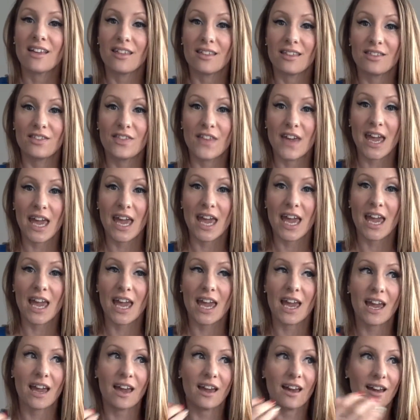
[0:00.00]

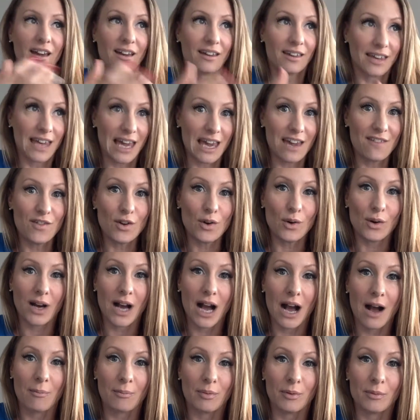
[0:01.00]
they gave you a
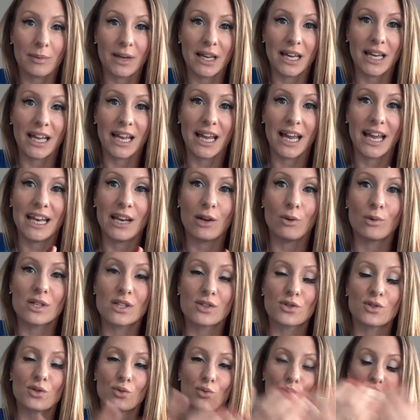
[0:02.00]
compliment and it
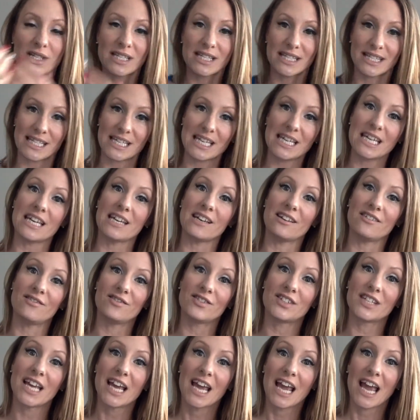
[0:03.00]
was received,